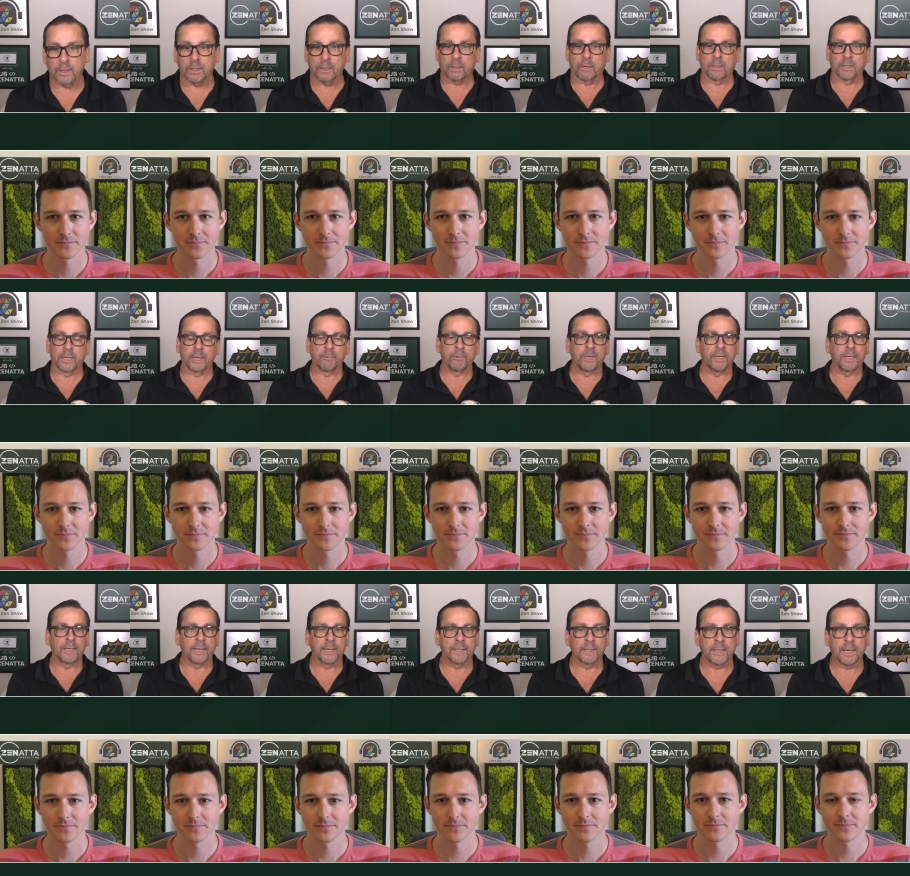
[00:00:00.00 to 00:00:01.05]
Speaker 1: uh, holiday
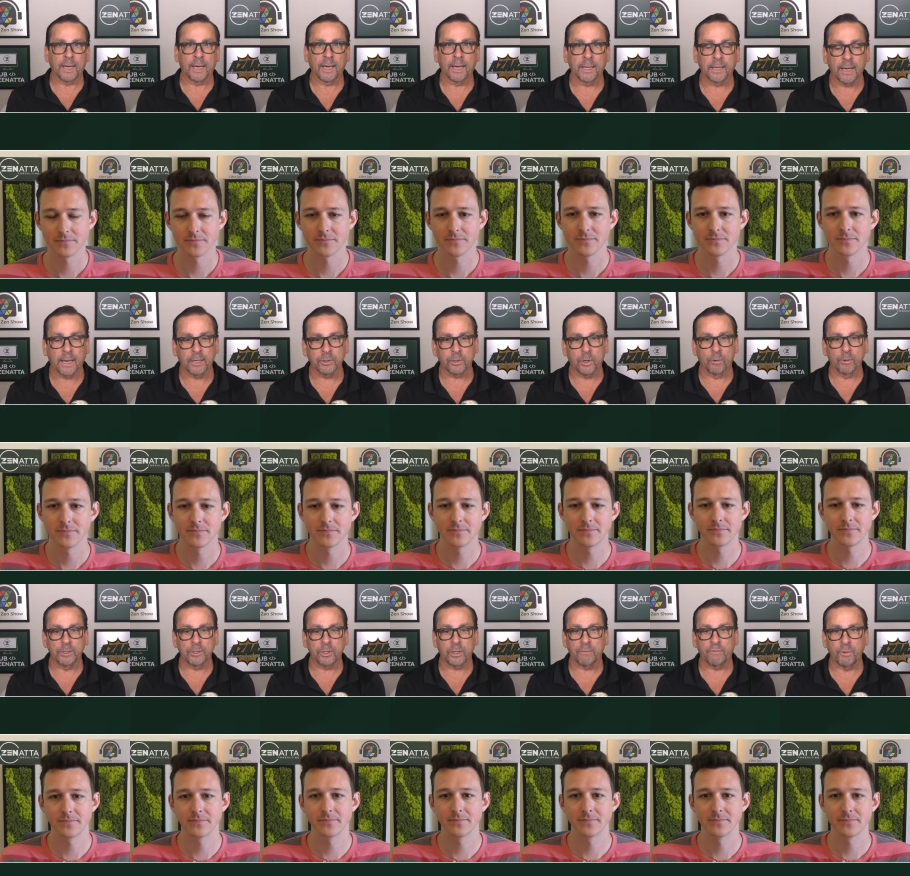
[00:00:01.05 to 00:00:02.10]
weekend. And as
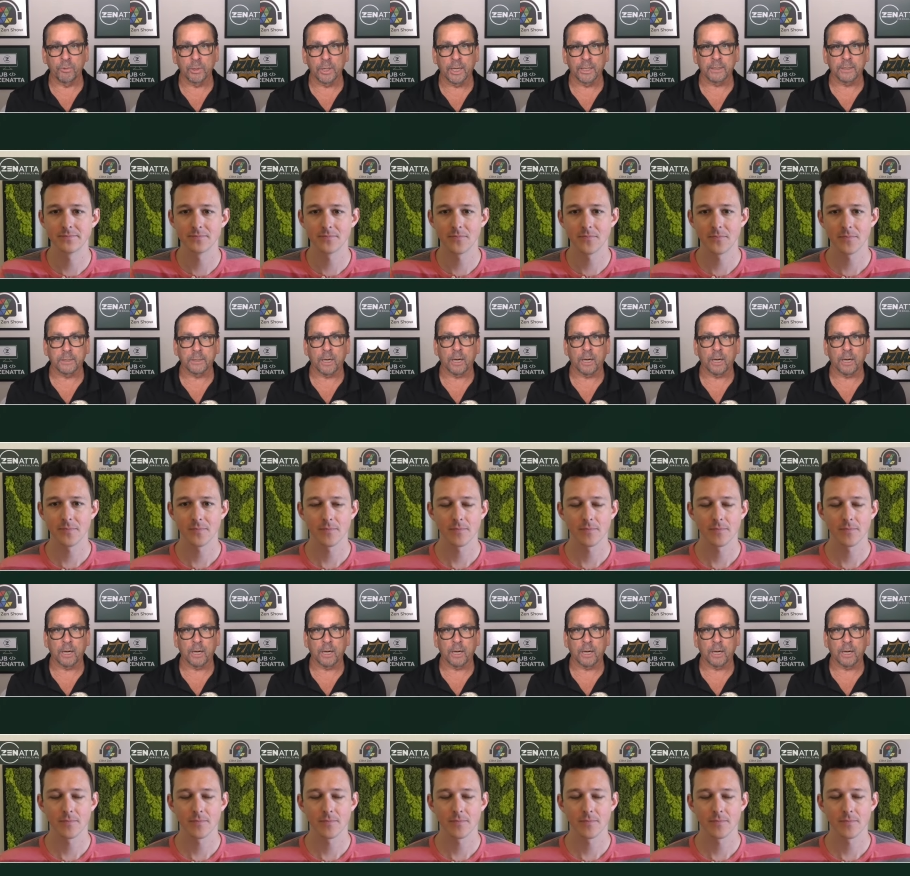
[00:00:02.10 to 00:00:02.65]
always, if you would like to